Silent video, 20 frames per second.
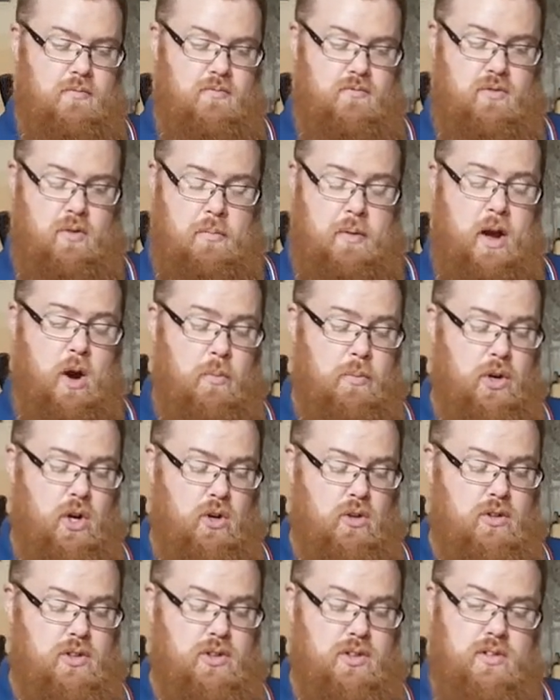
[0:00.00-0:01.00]
from
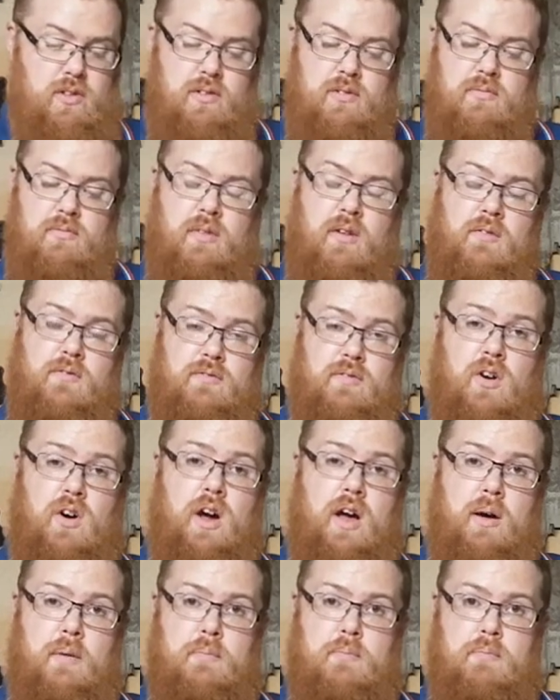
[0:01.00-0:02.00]
Albainox
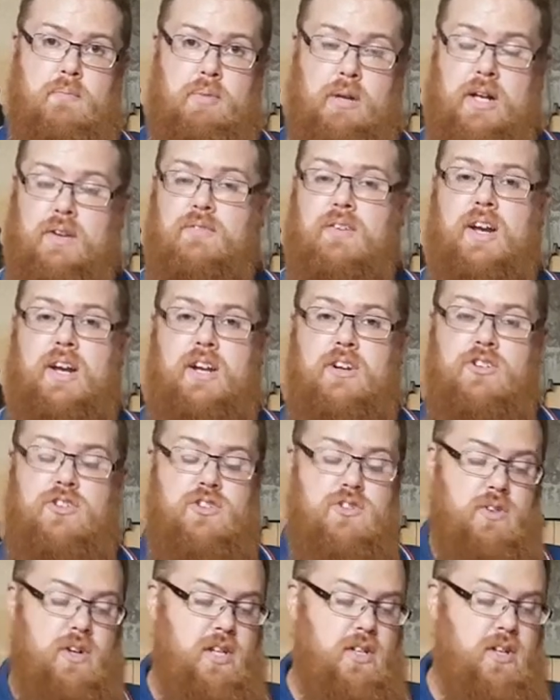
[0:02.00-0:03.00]
via Blood Vein
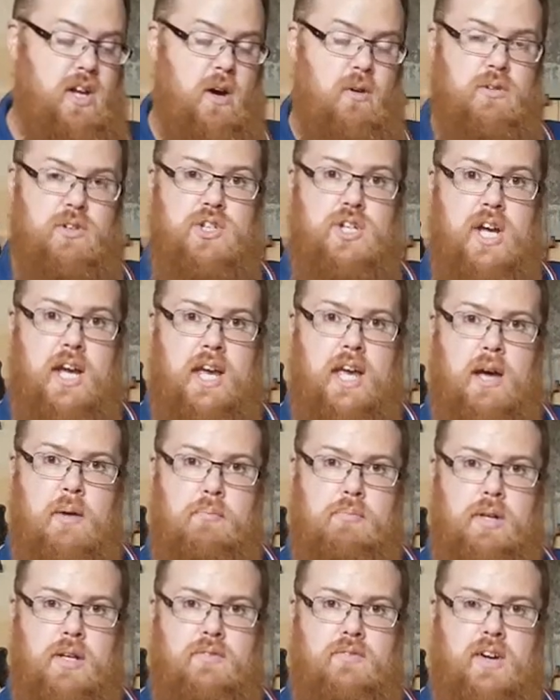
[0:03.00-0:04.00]
Industries. Go and check out
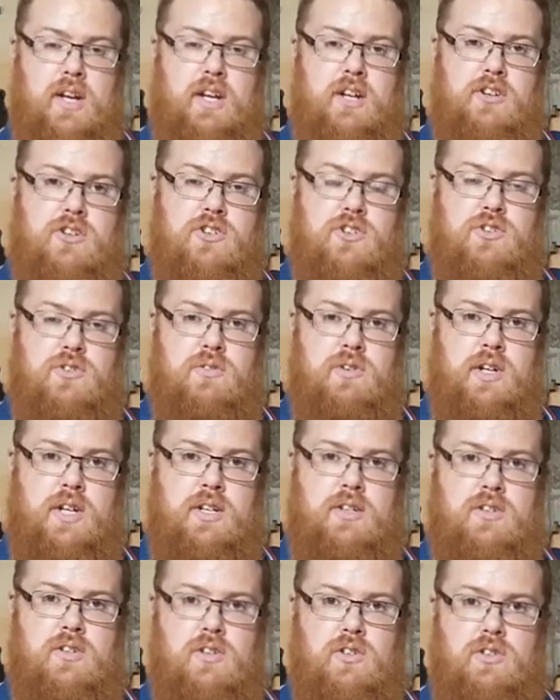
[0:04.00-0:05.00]

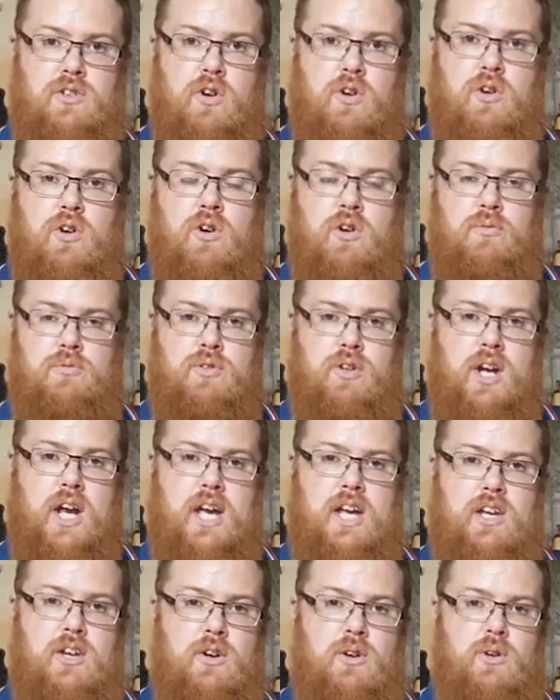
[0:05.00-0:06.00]

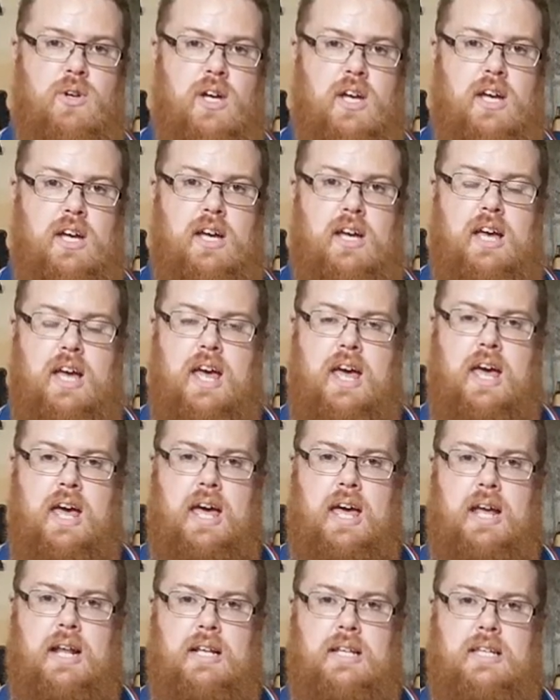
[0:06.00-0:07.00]
bloodveinindustries.com.au,
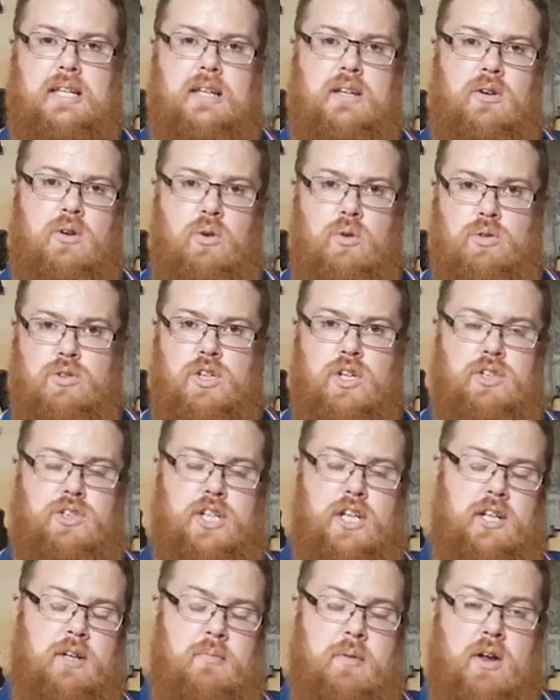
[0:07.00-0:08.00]
and also
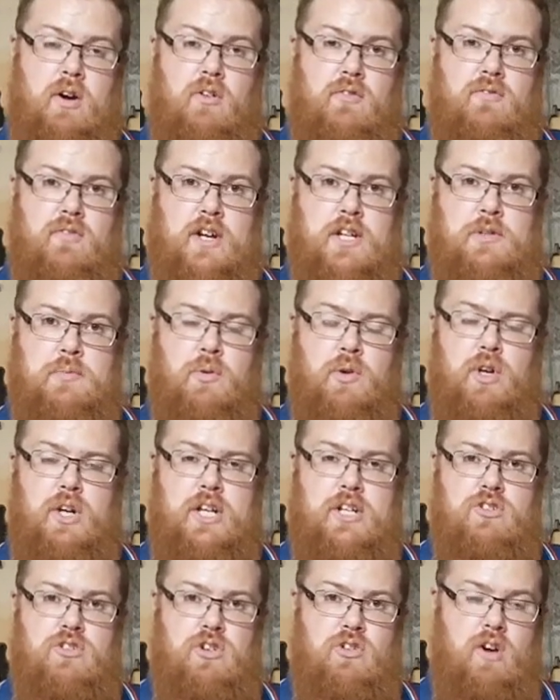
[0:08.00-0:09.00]
check him out on Facebook and
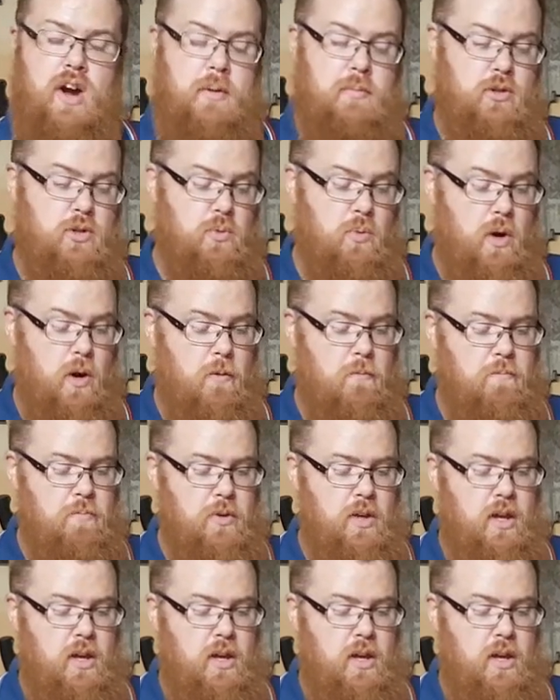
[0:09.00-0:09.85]
Instagram as well.